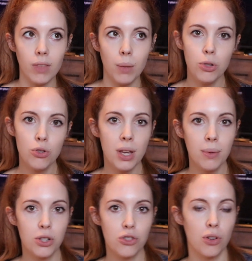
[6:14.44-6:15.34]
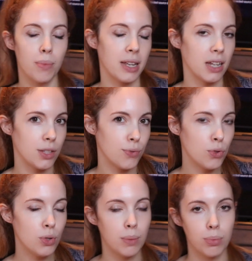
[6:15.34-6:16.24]
But today we're just gonna make nice
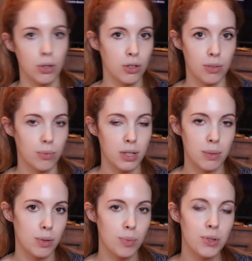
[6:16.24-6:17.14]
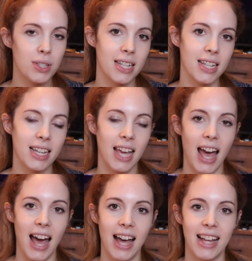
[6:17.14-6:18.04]
food and put on some Christmas music,
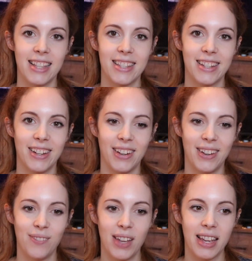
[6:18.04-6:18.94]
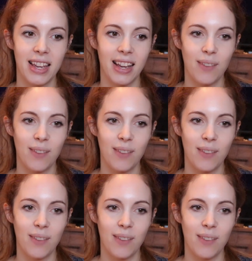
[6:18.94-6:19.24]
and baking.